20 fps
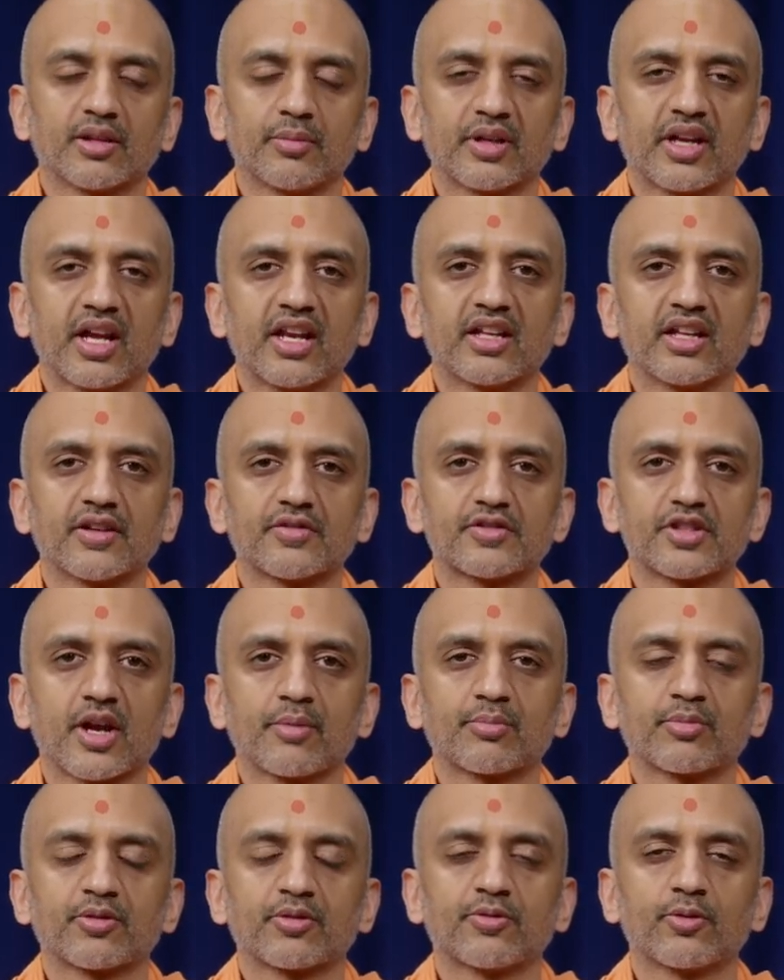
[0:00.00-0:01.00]
the beginning of
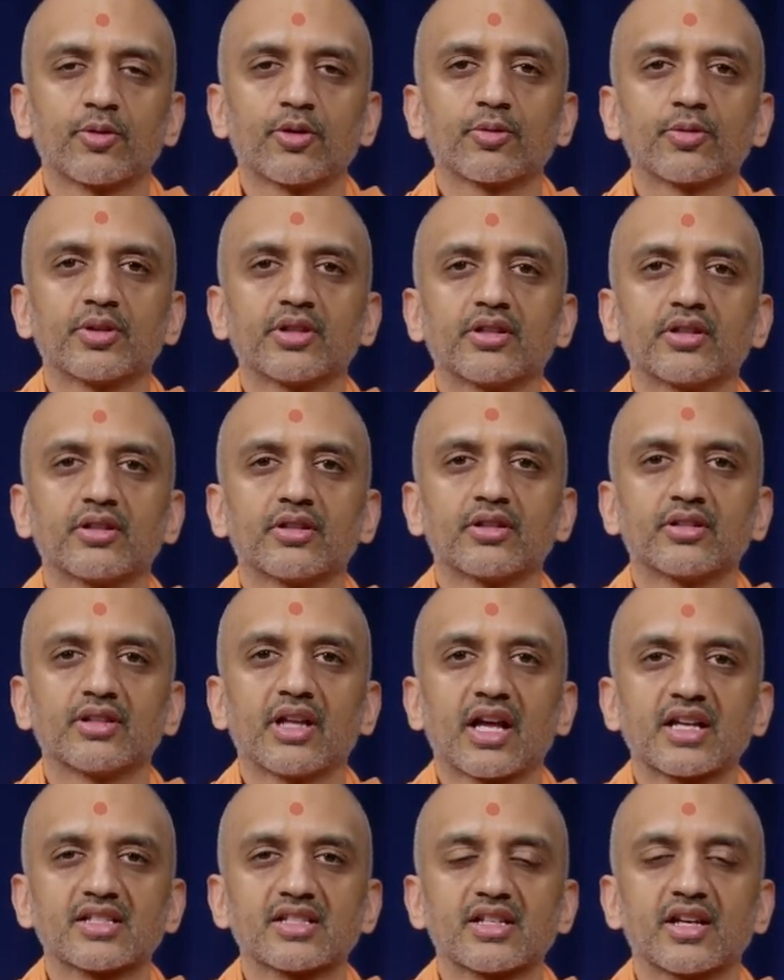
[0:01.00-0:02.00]
chapter 4, we learned
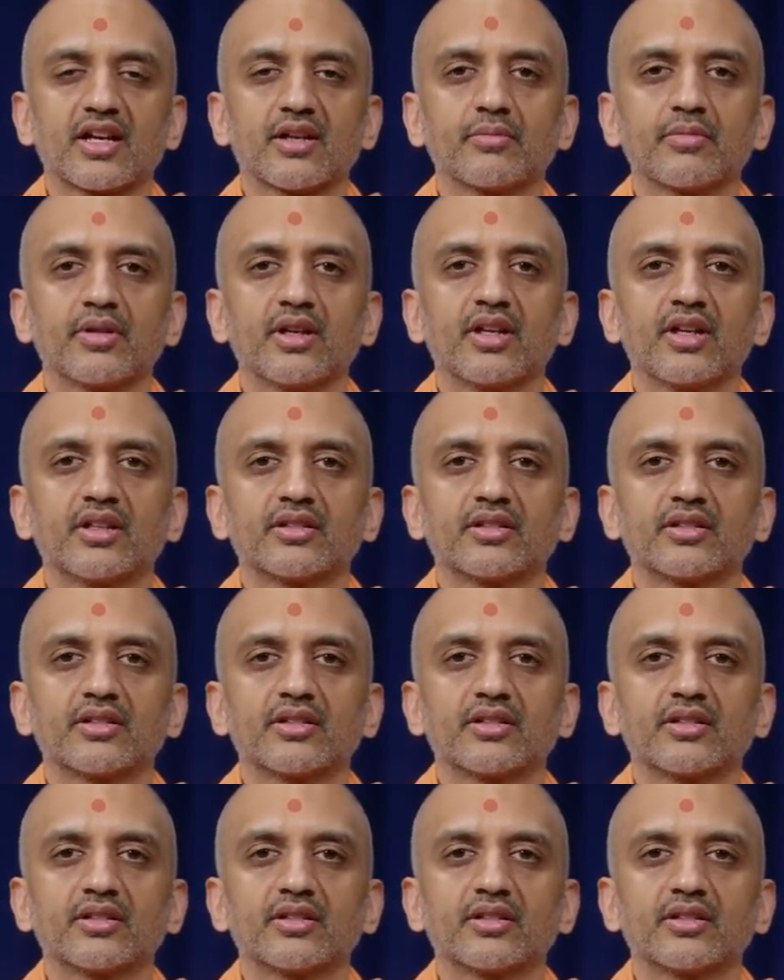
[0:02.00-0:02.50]
last time